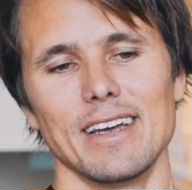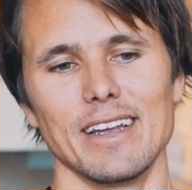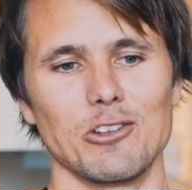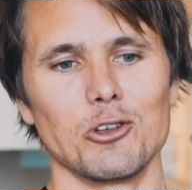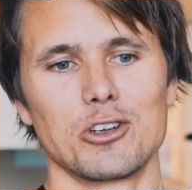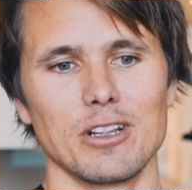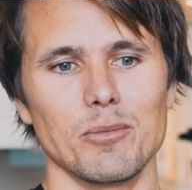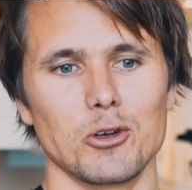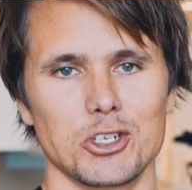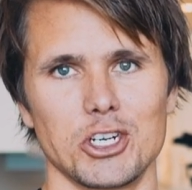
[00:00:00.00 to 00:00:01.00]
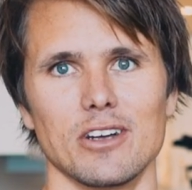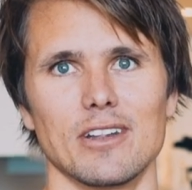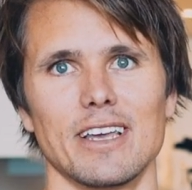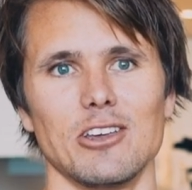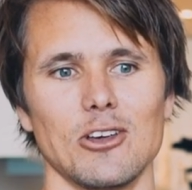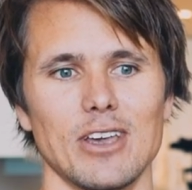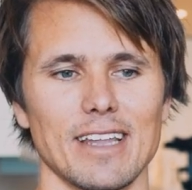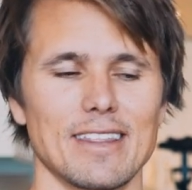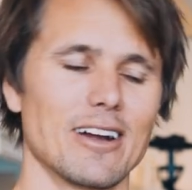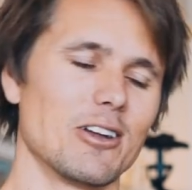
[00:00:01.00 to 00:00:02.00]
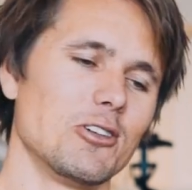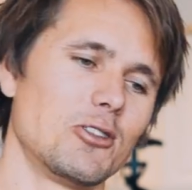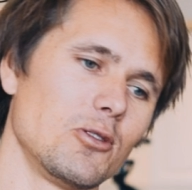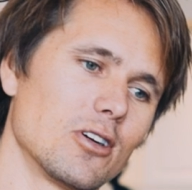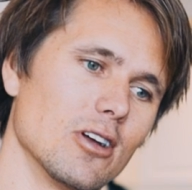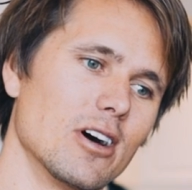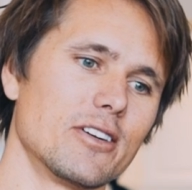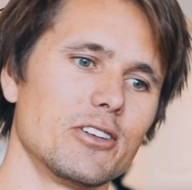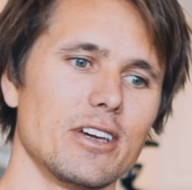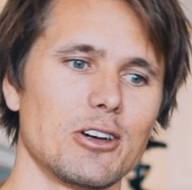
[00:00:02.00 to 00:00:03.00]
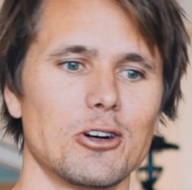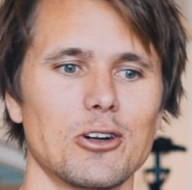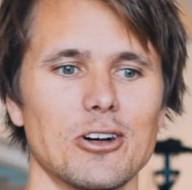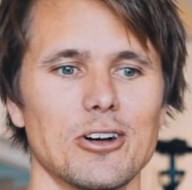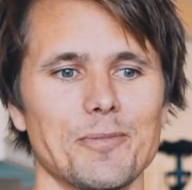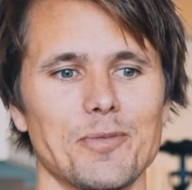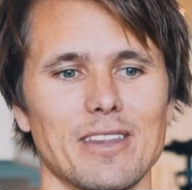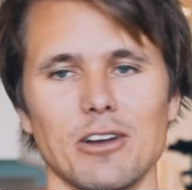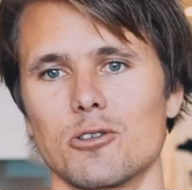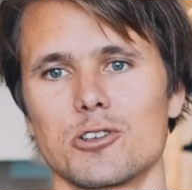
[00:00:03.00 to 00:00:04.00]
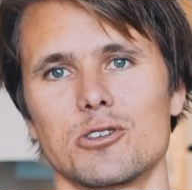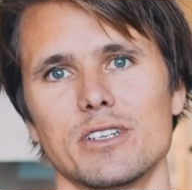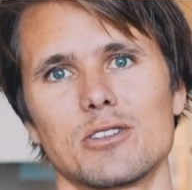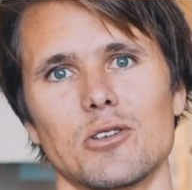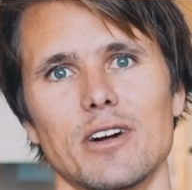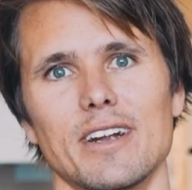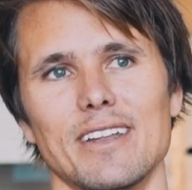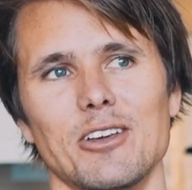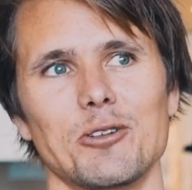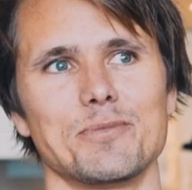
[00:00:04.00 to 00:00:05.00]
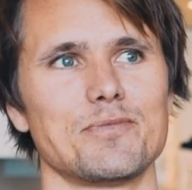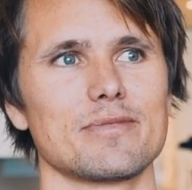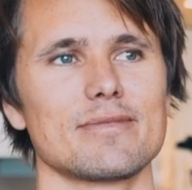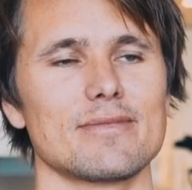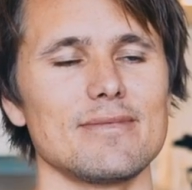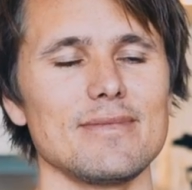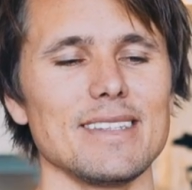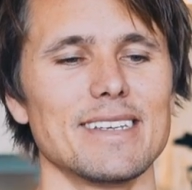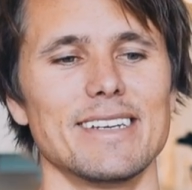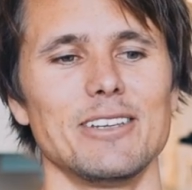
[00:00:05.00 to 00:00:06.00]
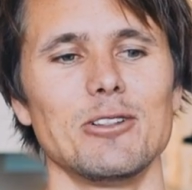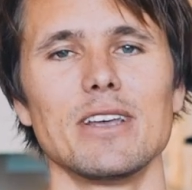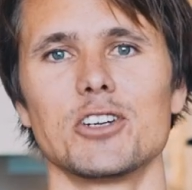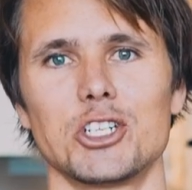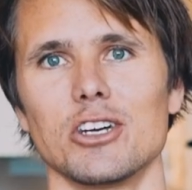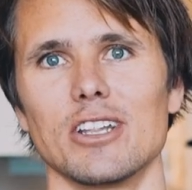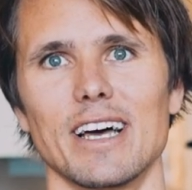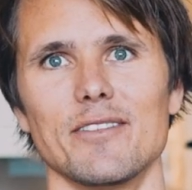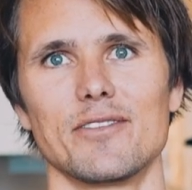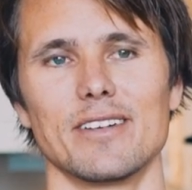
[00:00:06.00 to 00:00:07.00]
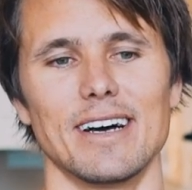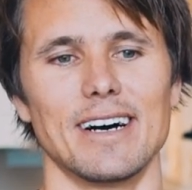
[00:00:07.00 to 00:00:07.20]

it's usually more chill. Like you get there, you do your laundry, you go to the grocery store, and you live a chill life.